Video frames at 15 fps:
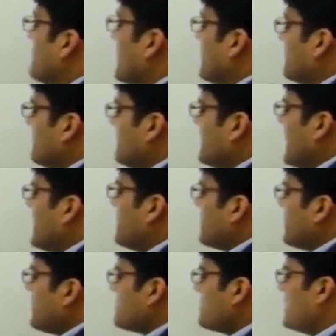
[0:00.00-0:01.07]
1 with
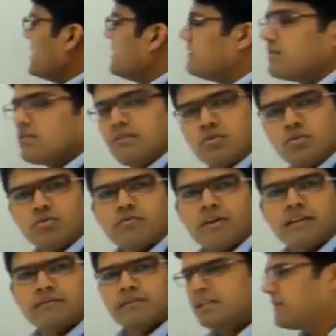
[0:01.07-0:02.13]
hypotenuse being root
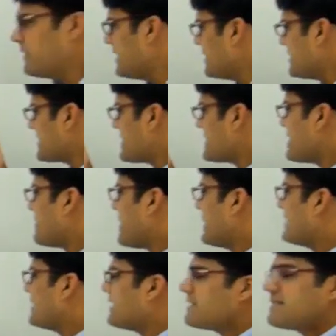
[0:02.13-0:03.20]
5. Even in this case the
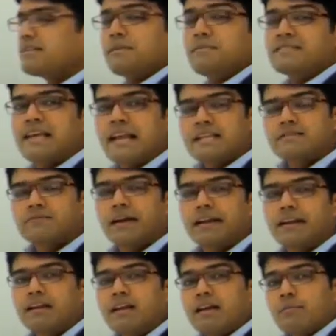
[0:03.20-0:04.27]
Pythagoras theorem is
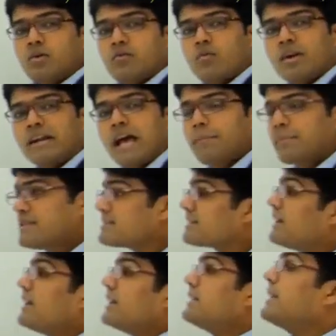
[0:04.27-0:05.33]
satisfied. But what happens?
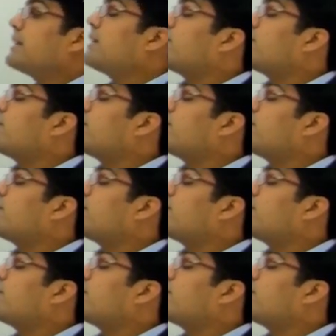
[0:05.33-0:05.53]
The